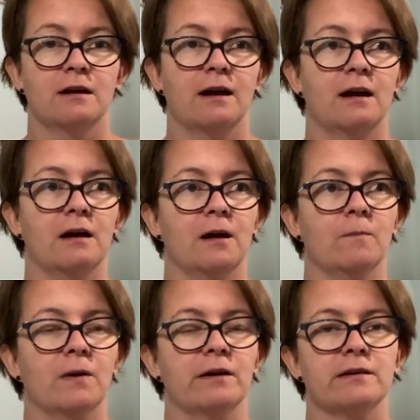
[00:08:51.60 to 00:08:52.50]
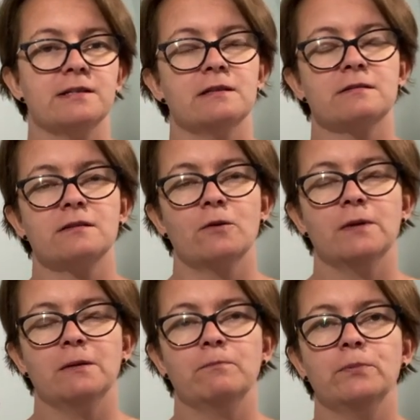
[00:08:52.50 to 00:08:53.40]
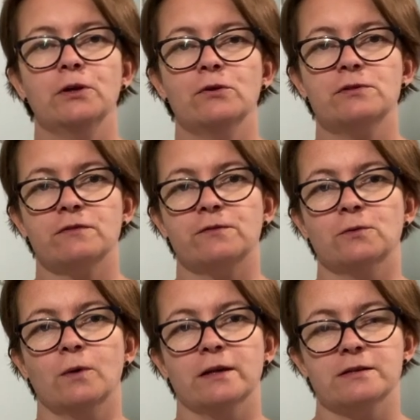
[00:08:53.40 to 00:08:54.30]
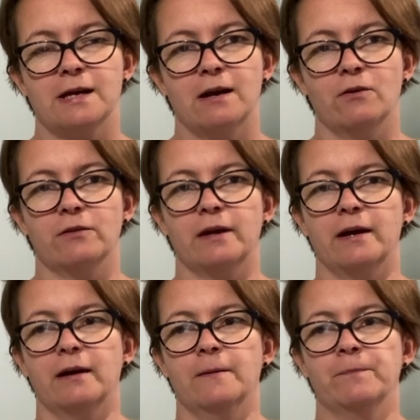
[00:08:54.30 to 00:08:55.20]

um, and I've seen so many beautiful ones out there